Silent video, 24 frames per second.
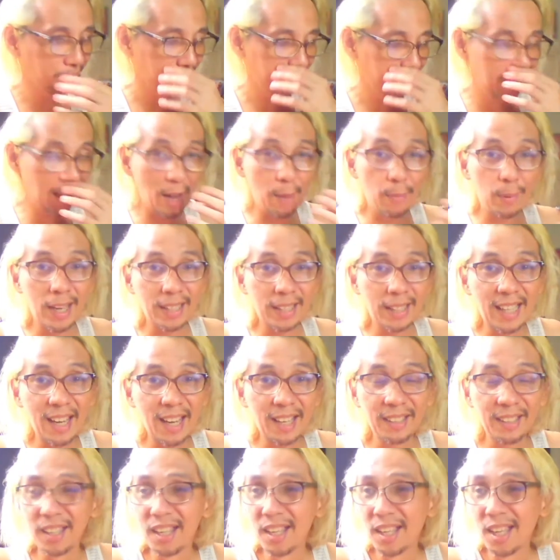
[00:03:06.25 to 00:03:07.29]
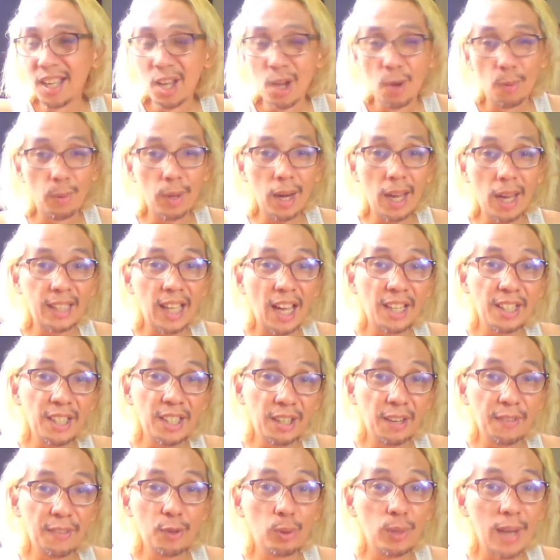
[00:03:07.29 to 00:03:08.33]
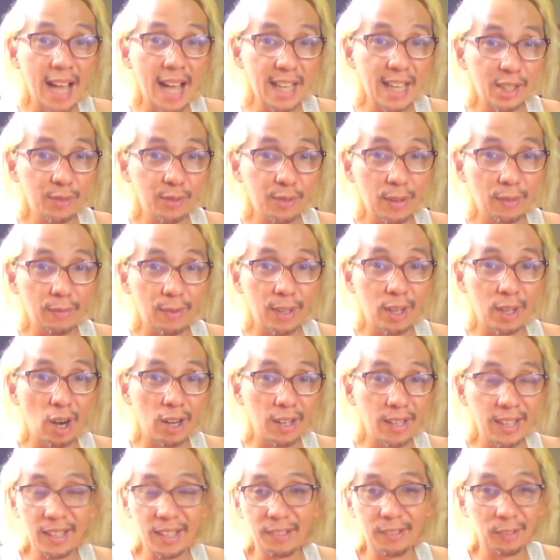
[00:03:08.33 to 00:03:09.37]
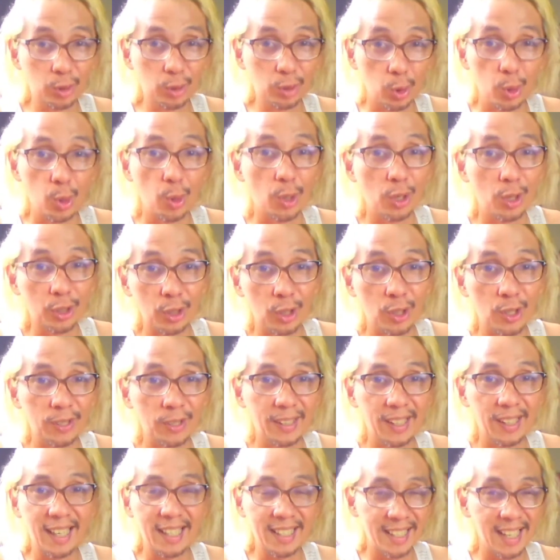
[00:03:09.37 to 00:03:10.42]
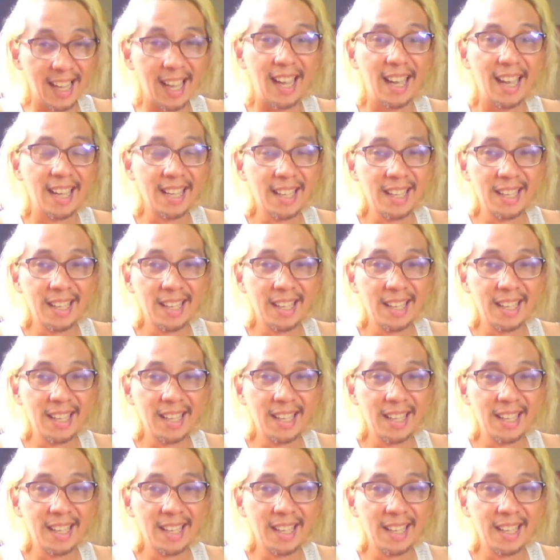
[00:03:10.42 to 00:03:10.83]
Kaya wala tayong ni-review last week regarding To Your Eternity kasi